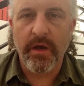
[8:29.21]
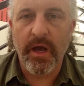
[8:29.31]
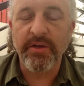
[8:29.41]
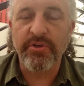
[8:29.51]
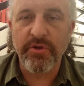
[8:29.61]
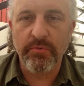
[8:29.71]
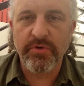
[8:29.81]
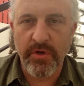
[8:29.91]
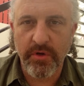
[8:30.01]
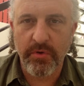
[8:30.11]
I don't
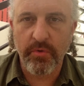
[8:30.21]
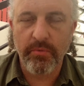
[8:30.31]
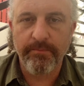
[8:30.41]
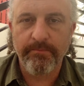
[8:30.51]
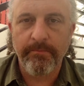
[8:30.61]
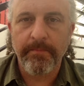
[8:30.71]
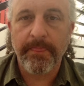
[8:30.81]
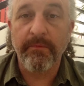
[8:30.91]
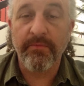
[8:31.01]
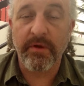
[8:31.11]
know
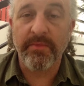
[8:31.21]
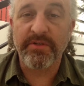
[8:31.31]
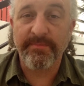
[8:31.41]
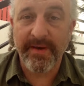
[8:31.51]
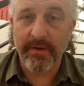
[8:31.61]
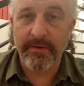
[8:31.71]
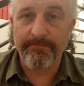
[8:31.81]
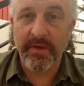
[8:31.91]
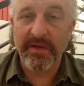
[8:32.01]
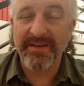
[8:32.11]
very much about it,
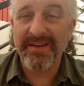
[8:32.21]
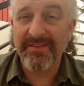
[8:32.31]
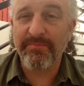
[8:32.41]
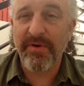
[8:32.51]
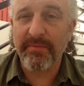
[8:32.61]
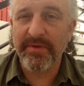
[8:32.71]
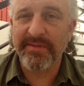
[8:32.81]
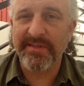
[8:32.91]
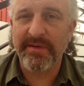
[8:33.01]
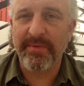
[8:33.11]
and neither probably
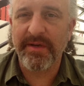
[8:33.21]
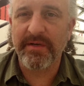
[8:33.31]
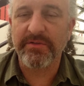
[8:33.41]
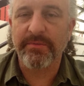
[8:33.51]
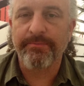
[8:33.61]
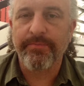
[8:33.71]
does anybody else.